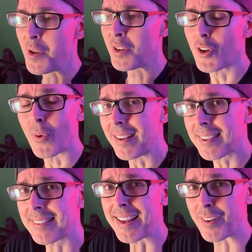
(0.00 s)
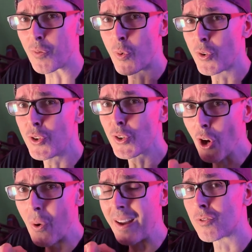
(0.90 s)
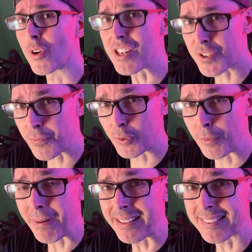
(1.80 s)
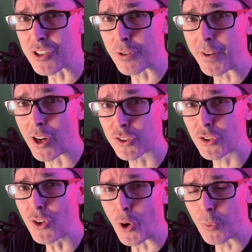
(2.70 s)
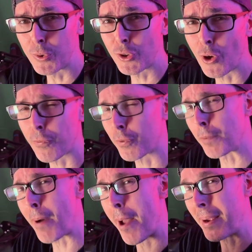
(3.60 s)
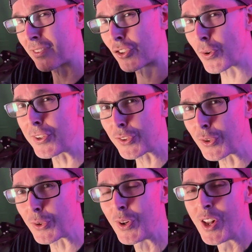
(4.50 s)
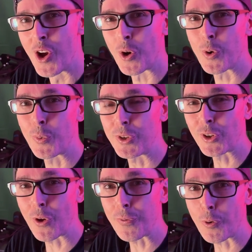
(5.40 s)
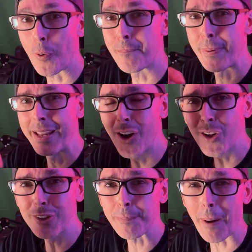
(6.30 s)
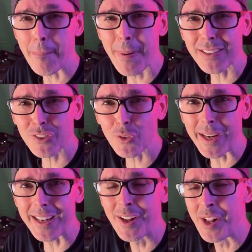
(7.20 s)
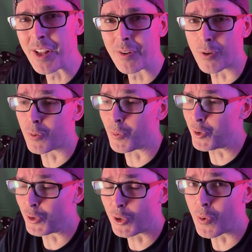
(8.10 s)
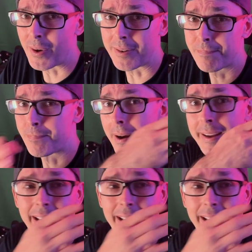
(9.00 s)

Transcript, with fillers: you know, as I said, would you go and rush for the PlayStation VR 2 or would you go for the Pimax Crystal or would you go for Beyond by Bigscreen? or would you go and buy